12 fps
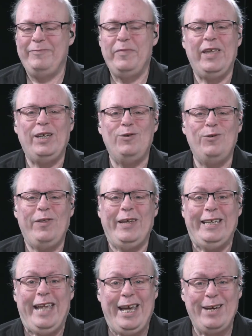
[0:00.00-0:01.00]
The
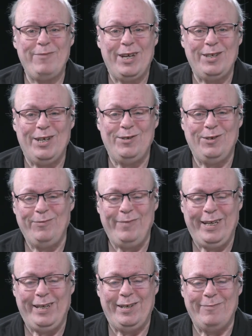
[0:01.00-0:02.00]
newly named Digital
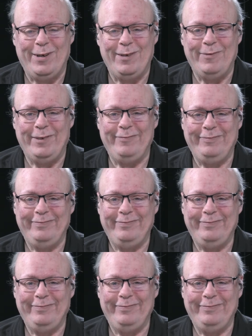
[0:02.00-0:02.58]
Media Department.